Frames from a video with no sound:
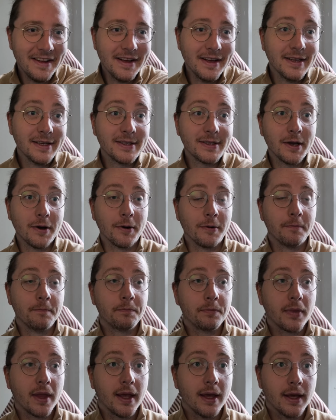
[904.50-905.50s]
So,
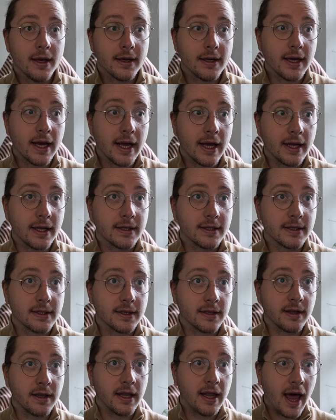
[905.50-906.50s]
and
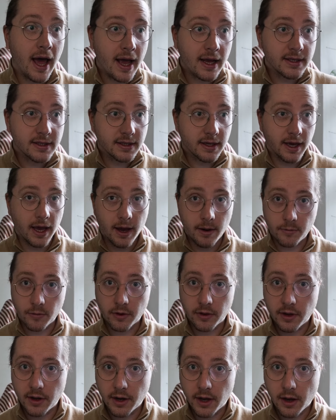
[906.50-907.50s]
the last camera
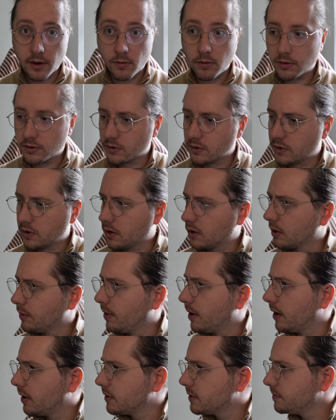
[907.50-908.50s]
that I want to talk
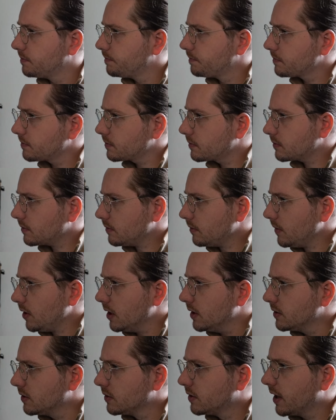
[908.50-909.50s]
about
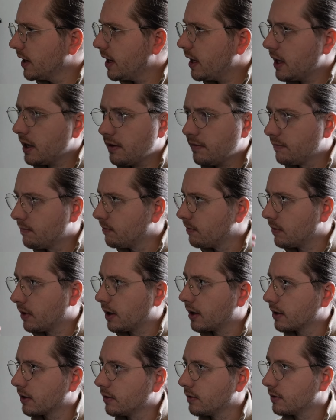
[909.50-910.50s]
today, even
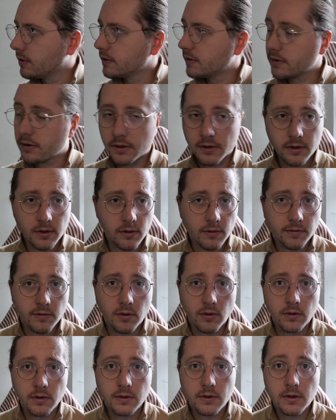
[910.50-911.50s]
I could, of
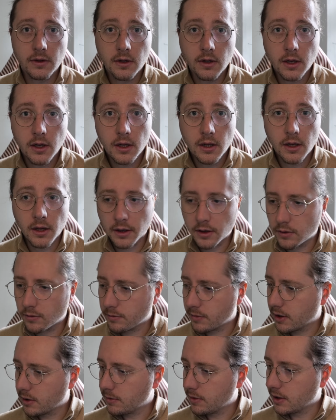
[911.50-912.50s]
course, like you
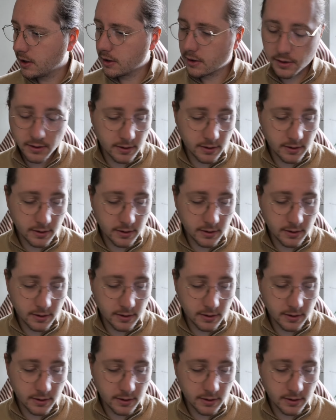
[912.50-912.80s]
maybe